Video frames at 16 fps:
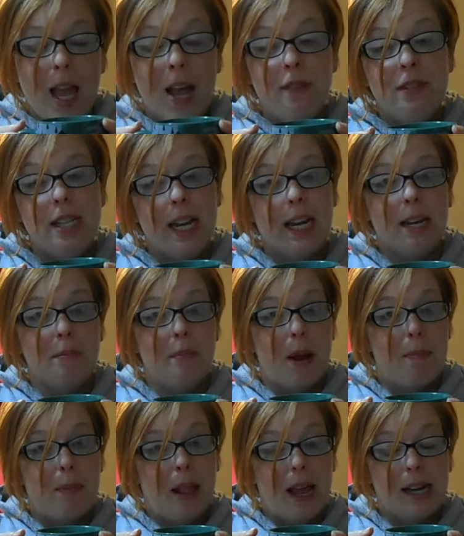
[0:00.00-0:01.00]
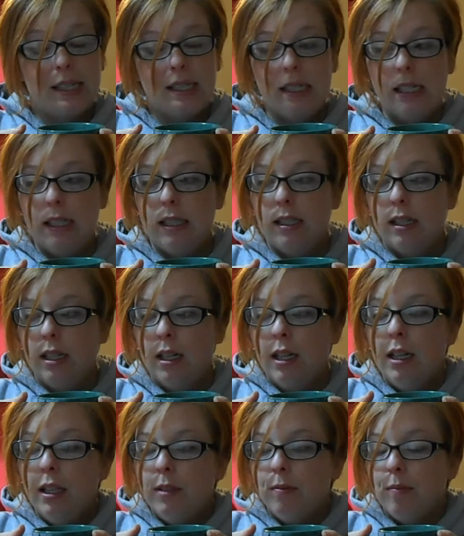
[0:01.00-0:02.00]
I've taken my Plexus
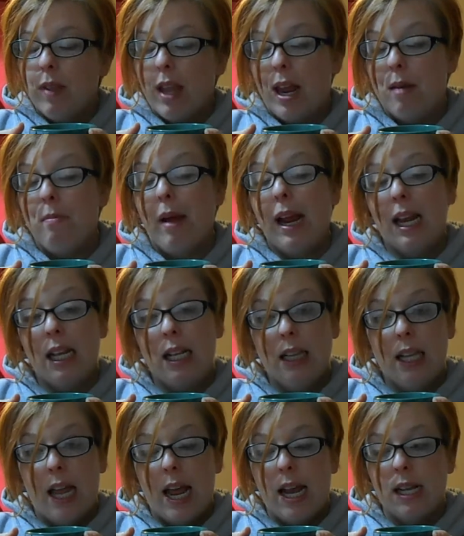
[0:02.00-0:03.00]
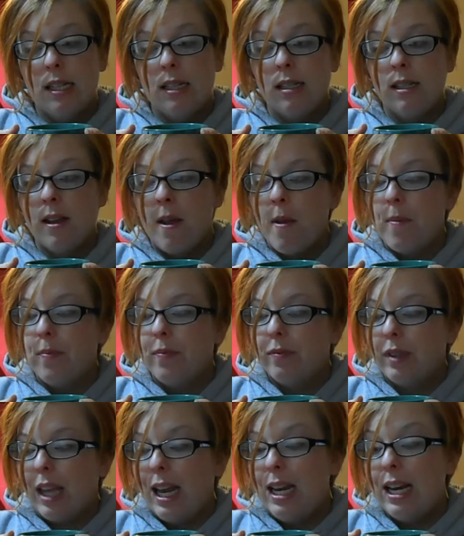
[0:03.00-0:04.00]
and my cleanse,
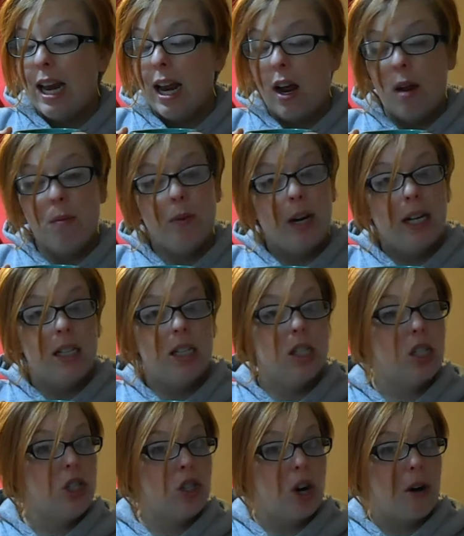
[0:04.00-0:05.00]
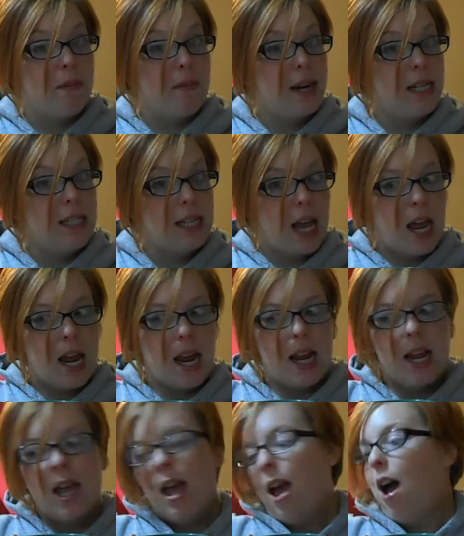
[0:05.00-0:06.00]
and now I'm ready to start my day.